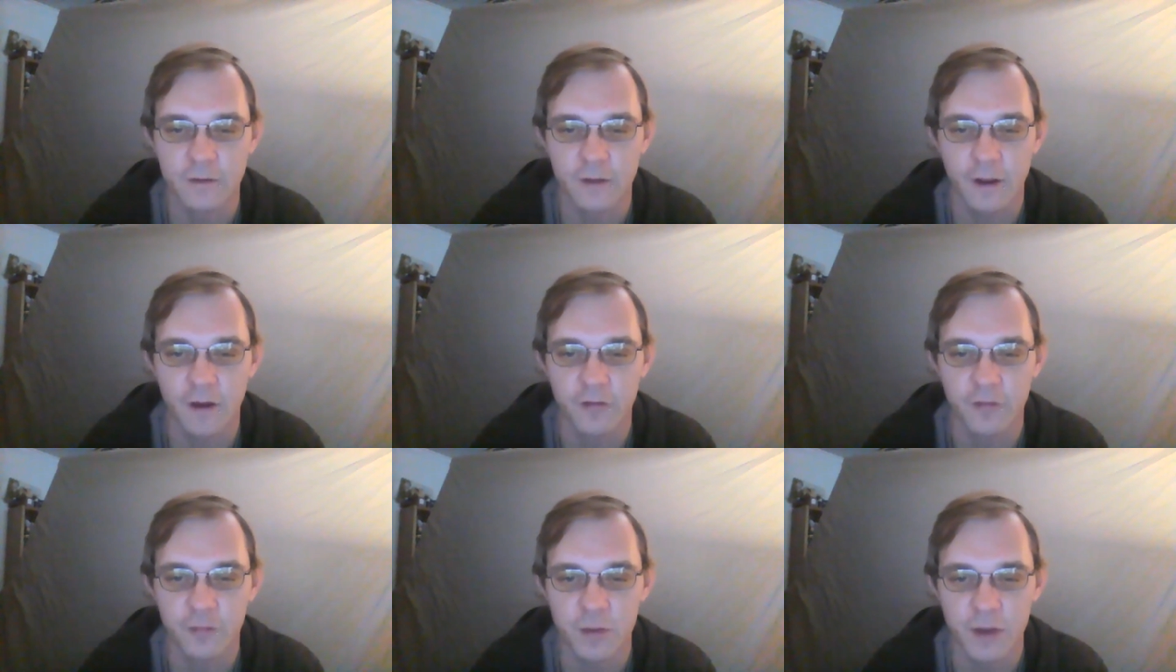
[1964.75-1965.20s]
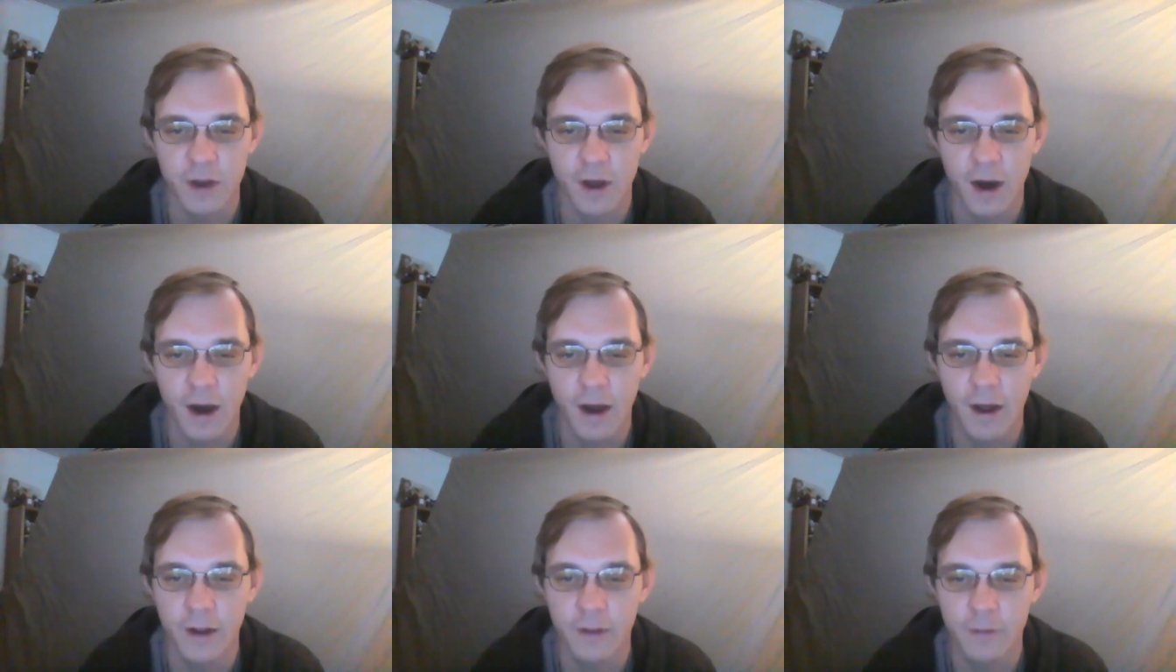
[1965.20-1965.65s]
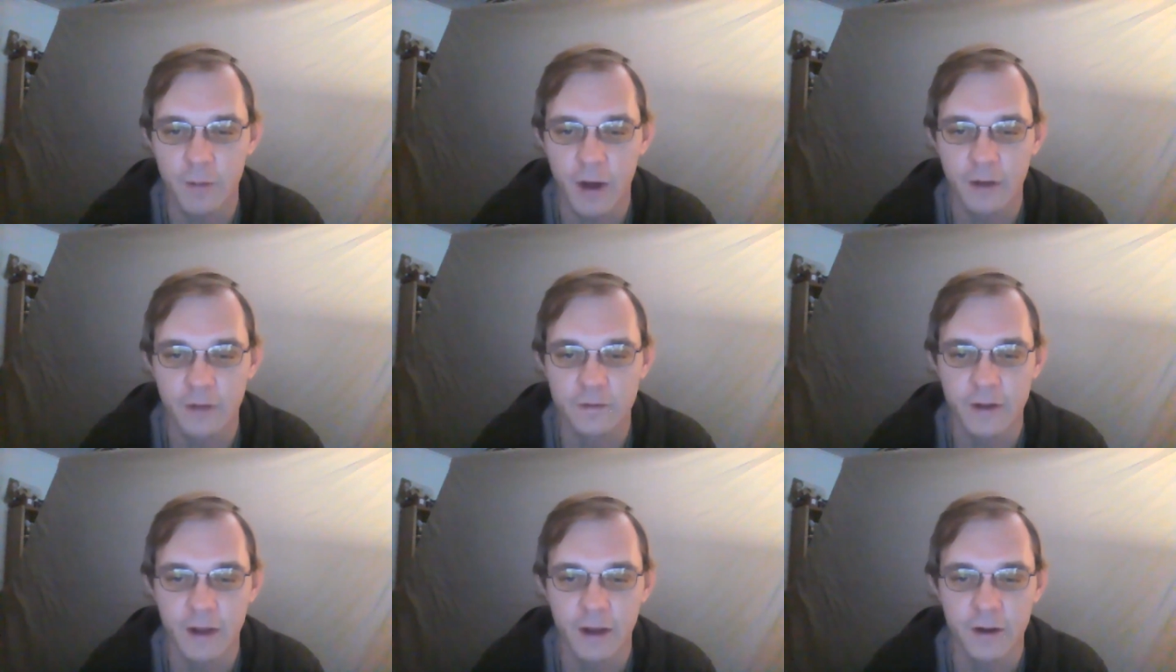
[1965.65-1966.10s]
the FBI
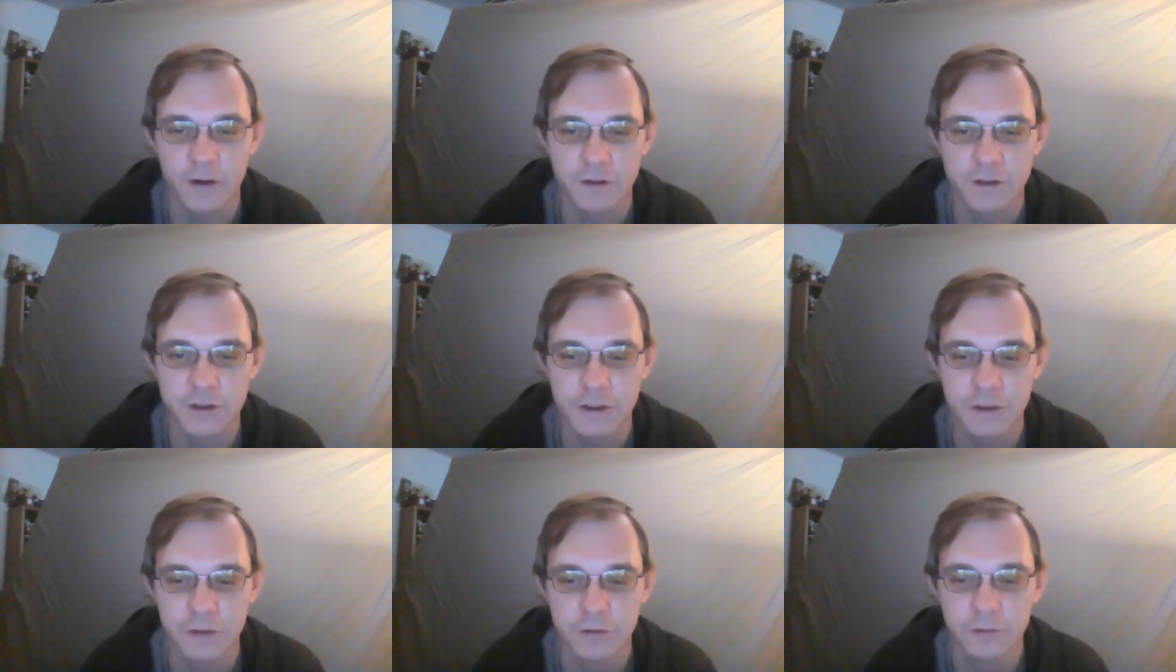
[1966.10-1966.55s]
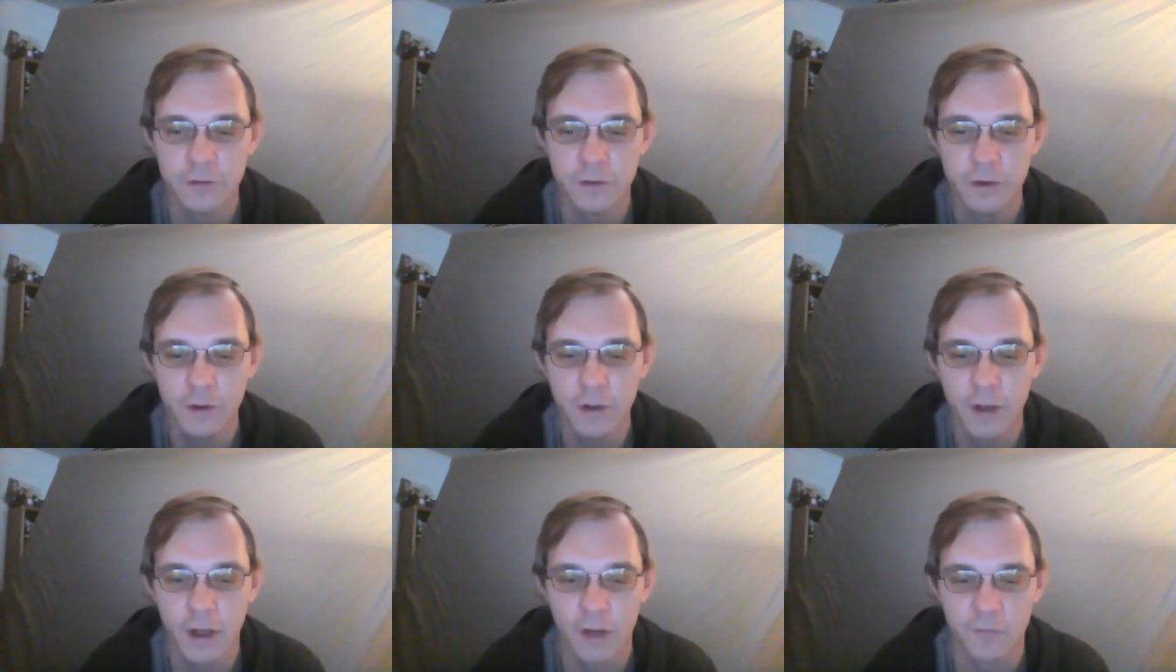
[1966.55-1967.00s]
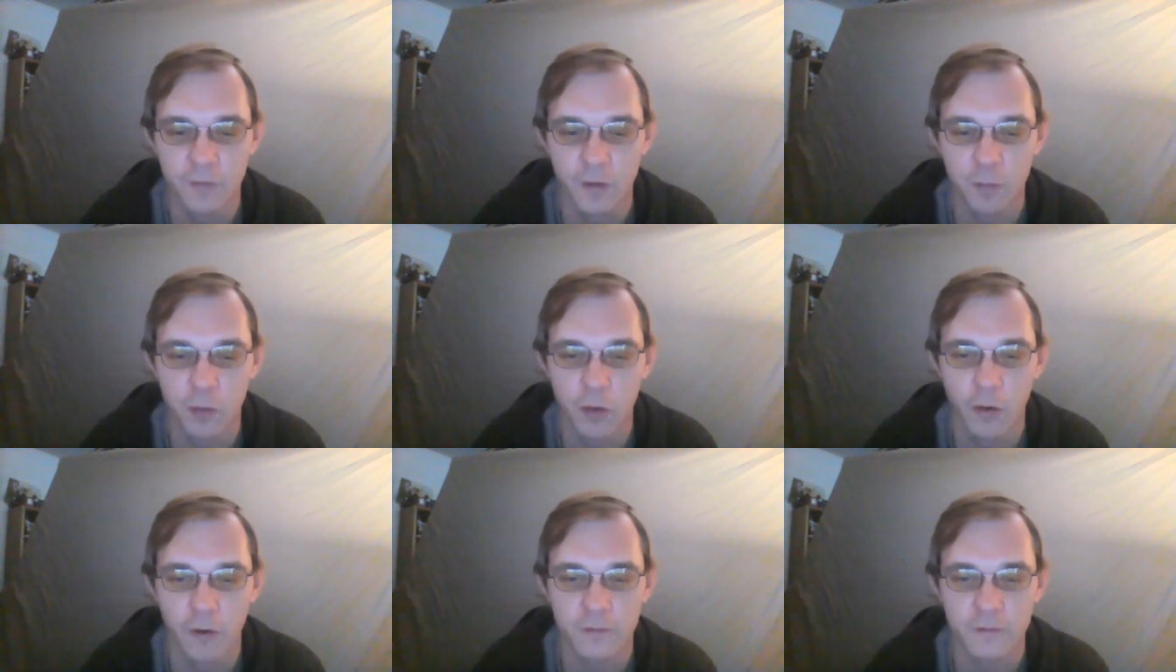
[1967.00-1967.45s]
about that issue and
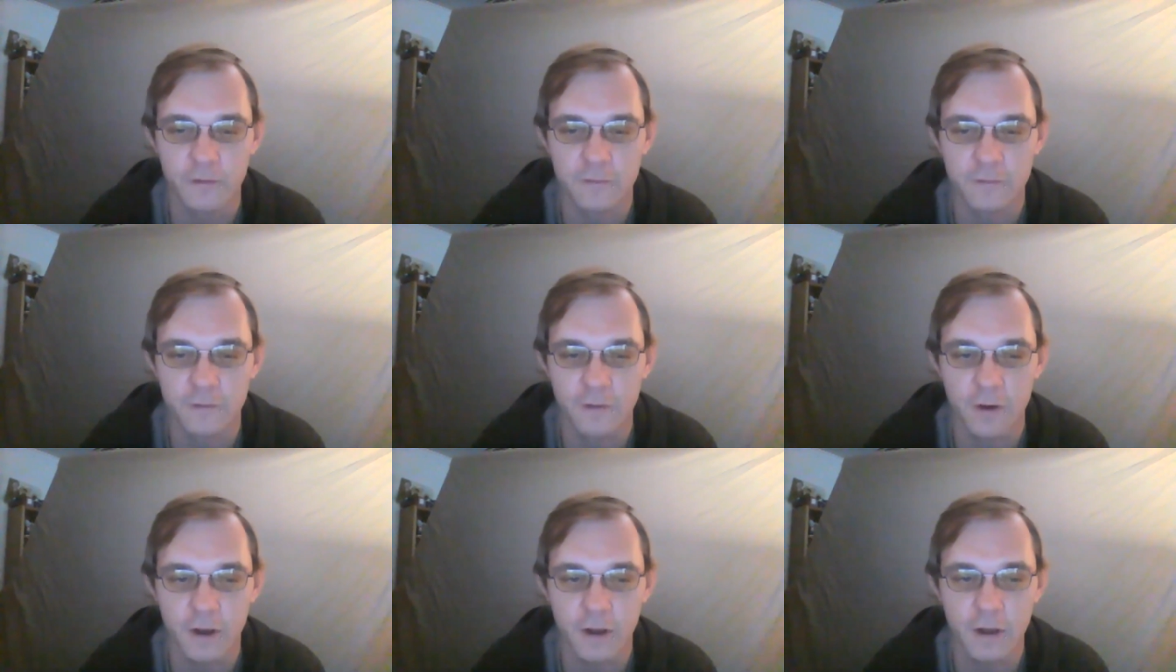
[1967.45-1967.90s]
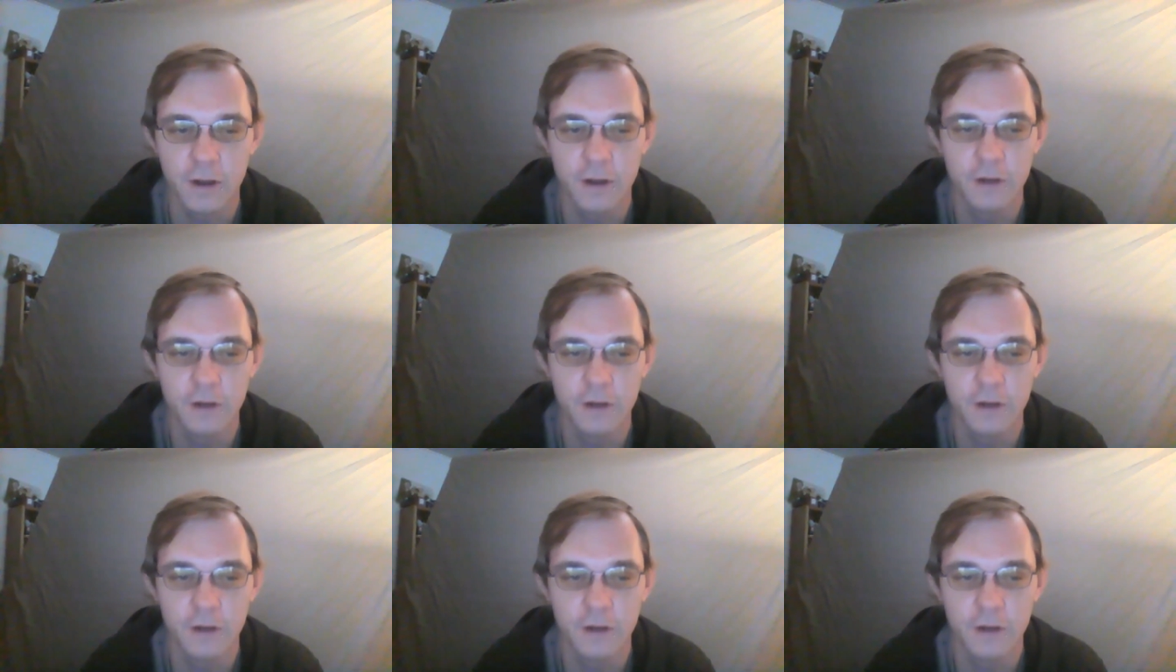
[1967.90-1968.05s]
report the city.